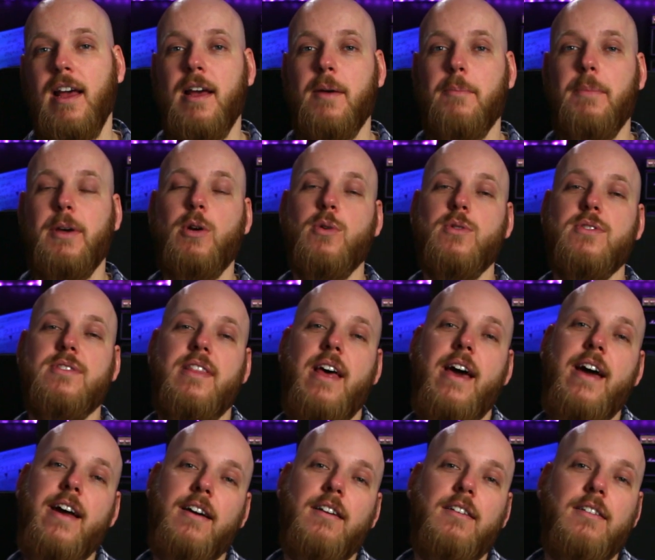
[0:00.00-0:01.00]
because
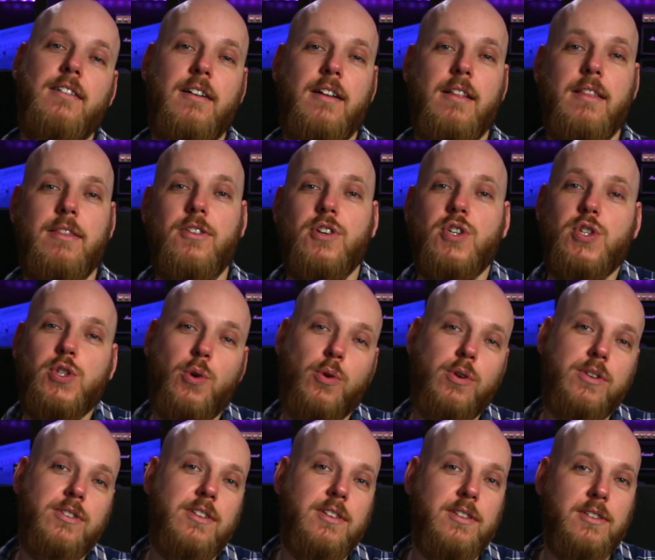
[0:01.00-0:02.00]
there the
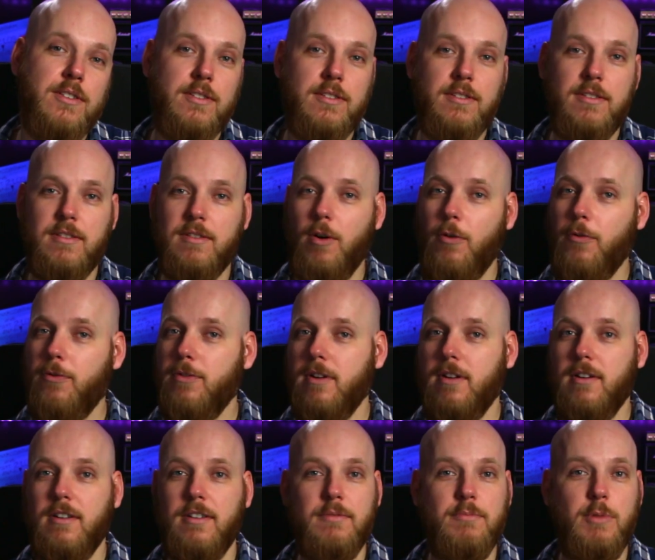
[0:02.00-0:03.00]
sources of
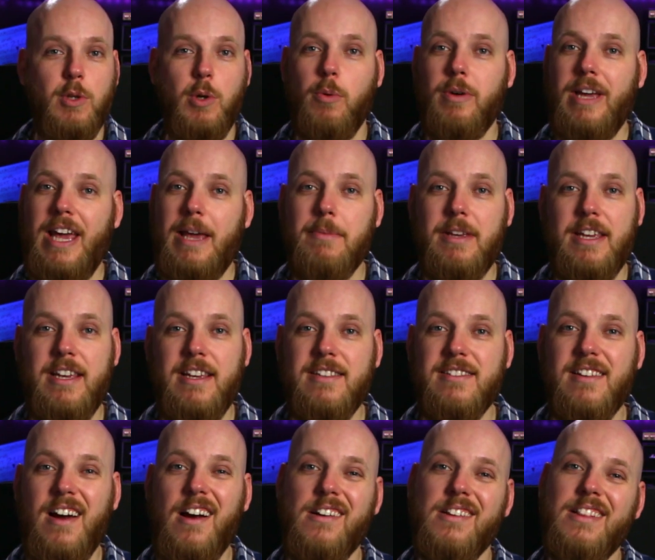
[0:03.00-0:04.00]
the game
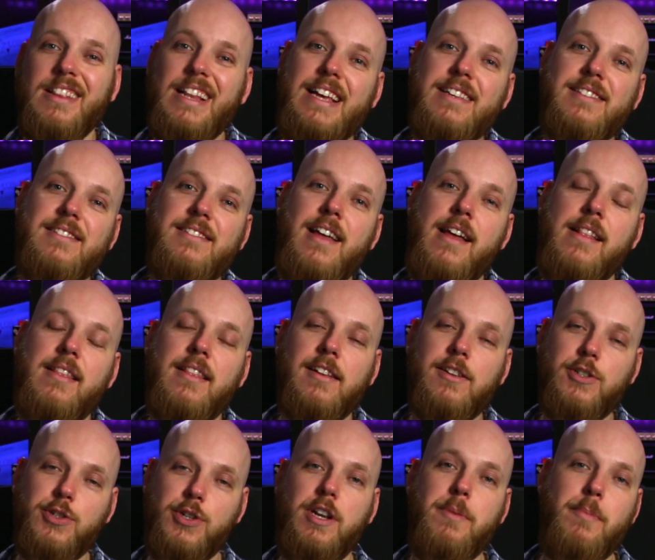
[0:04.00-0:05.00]
keys are less than
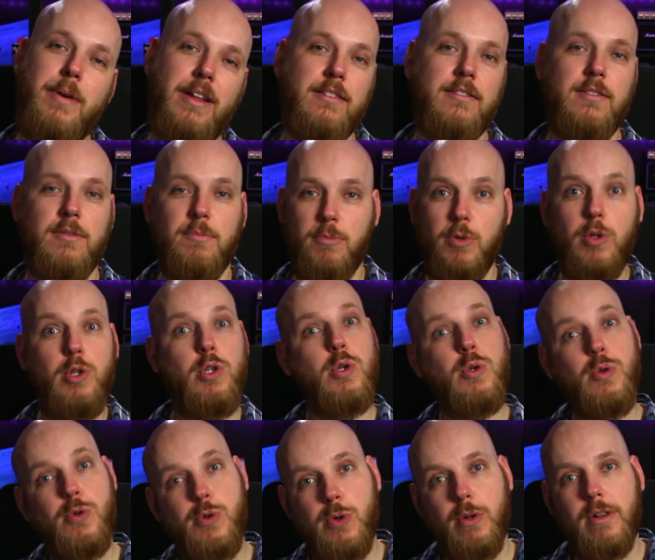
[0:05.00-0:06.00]
legitimate.
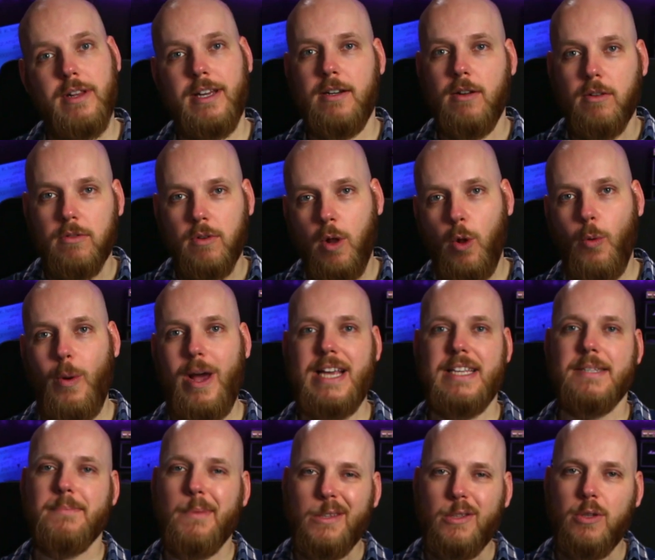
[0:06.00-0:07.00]
Usually, not
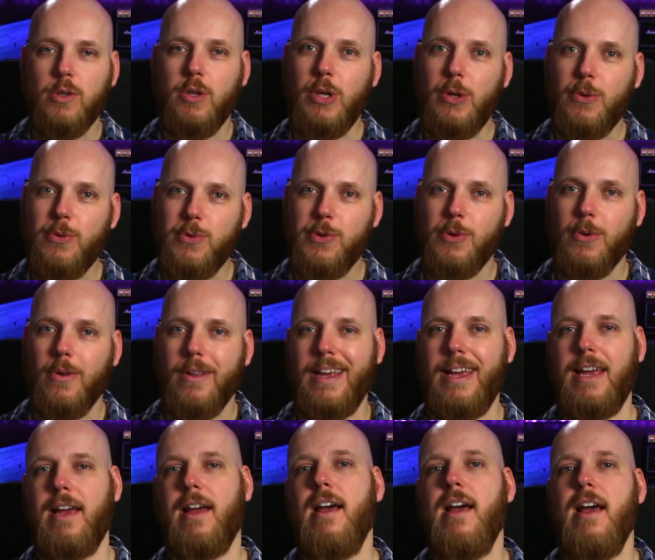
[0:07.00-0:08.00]
always, but
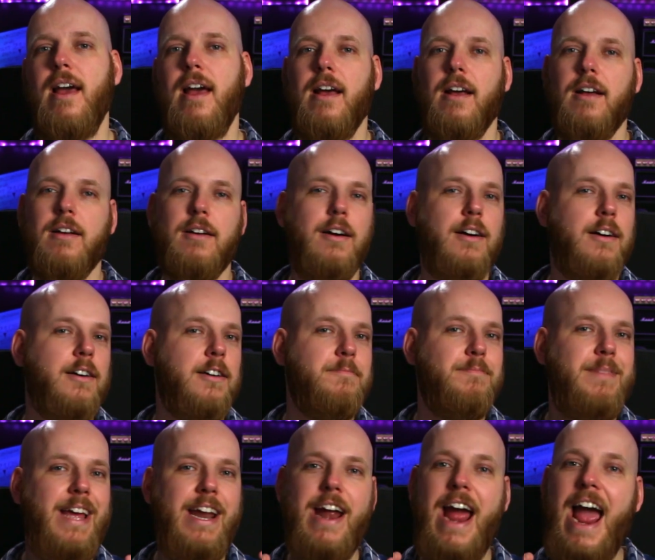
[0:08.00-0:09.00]
usually.
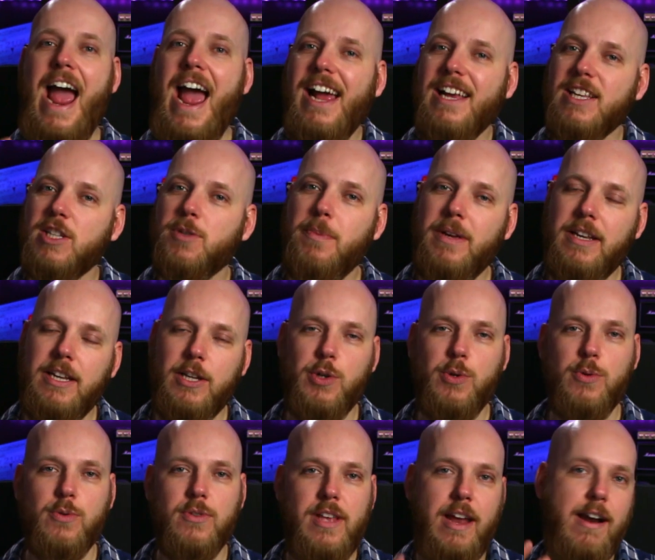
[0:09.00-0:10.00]
There has been
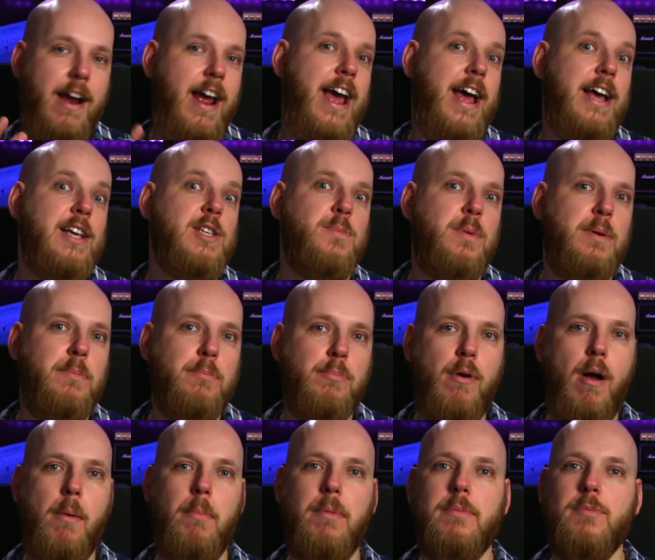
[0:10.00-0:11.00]
issues, there has been
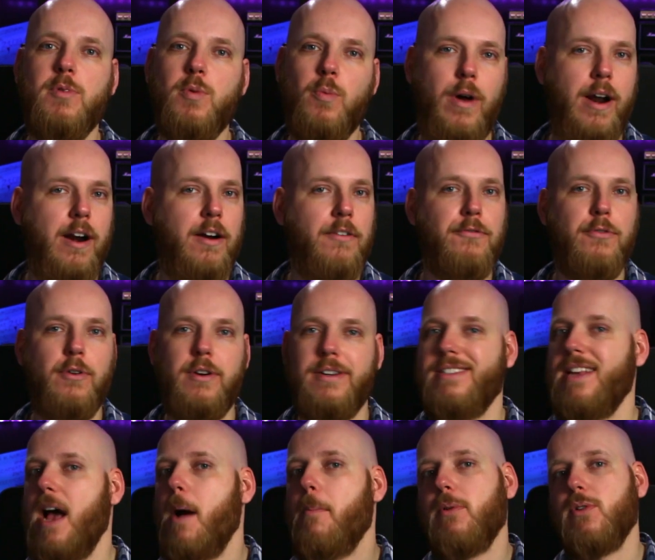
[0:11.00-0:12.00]
problems where, for
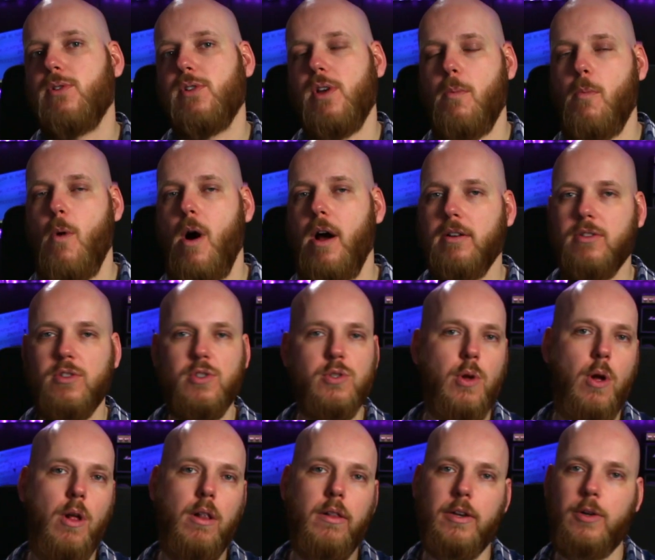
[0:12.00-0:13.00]
example, someone
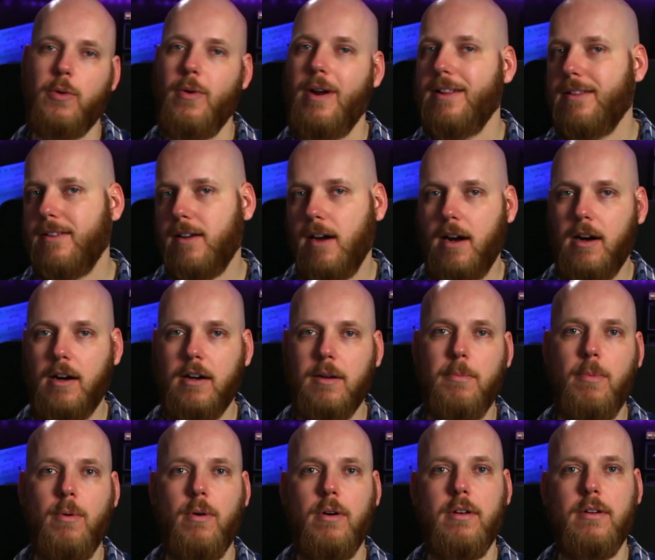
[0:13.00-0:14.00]
stole a credit
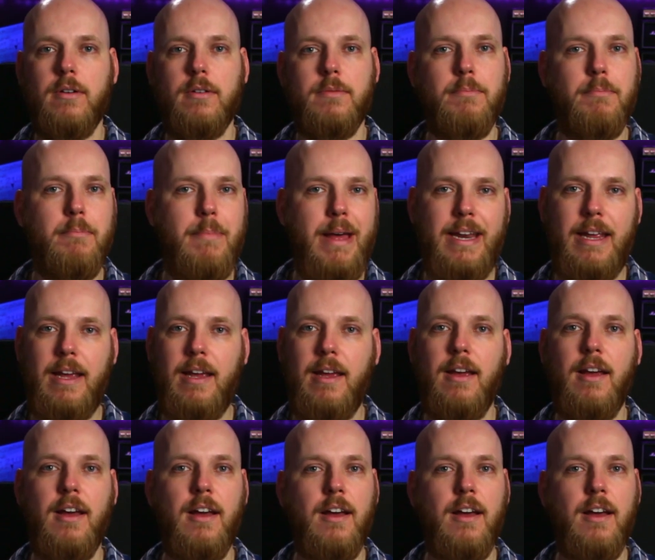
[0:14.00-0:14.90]
card, bought many